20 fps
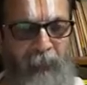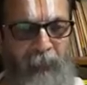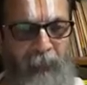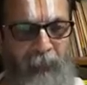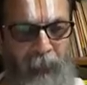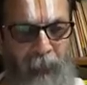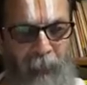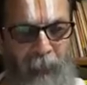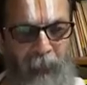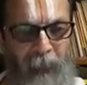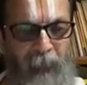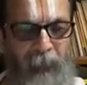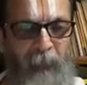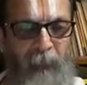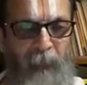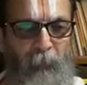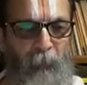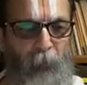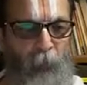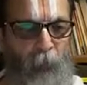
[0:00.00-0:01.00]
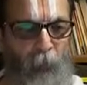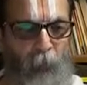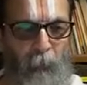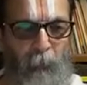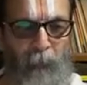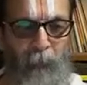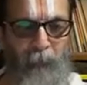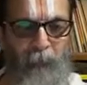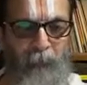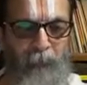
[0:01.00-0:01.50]
our neighbors from
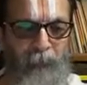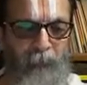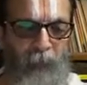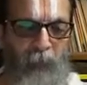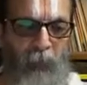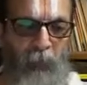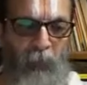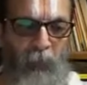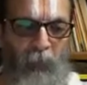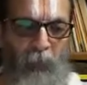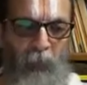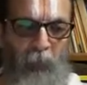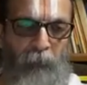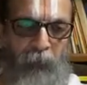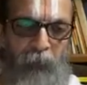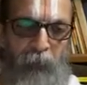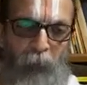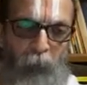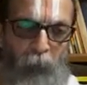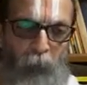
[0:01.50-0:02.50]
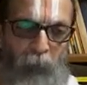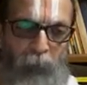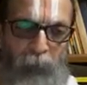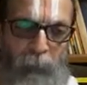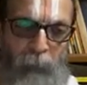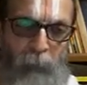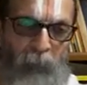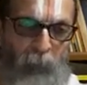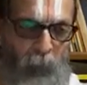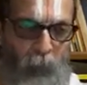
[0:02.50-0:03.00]
Europe. So if
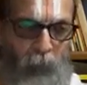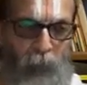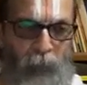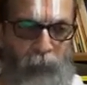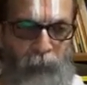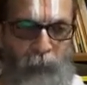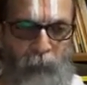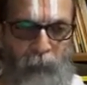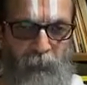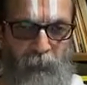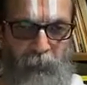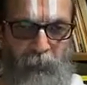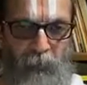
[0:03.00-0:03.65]
Hinduism be used,